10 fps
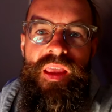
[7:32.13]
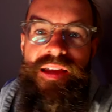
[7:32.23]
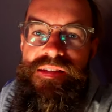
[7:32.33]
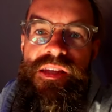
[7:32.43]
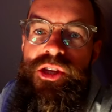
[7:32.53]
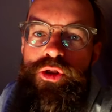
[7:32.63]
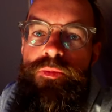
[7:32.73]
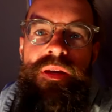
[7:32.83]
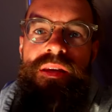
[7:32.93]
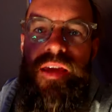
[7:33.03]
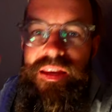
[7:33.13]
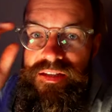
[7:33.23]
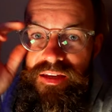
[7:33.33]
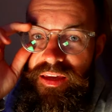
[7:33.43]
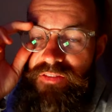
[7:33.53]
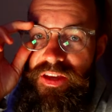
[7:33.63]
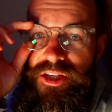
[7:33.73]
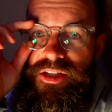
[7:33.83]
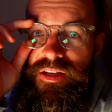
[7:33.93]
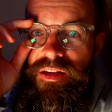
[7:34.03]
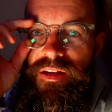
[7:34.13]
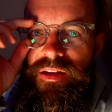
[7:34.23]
That's human in invention.